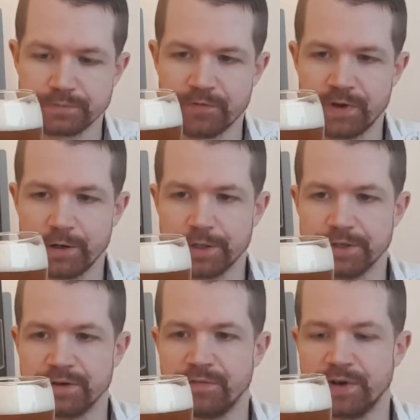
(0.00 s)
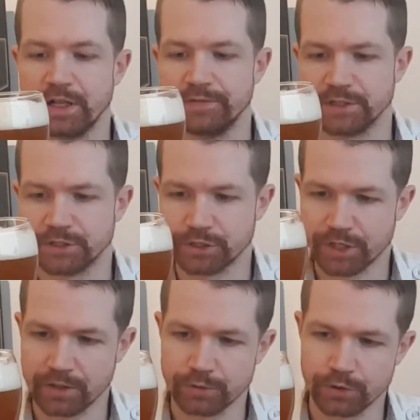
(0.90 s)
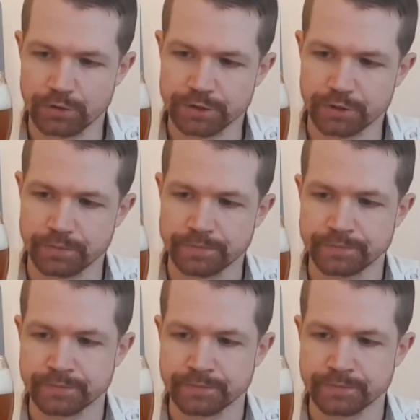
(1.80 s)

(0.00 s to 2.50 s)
Very velvety color also.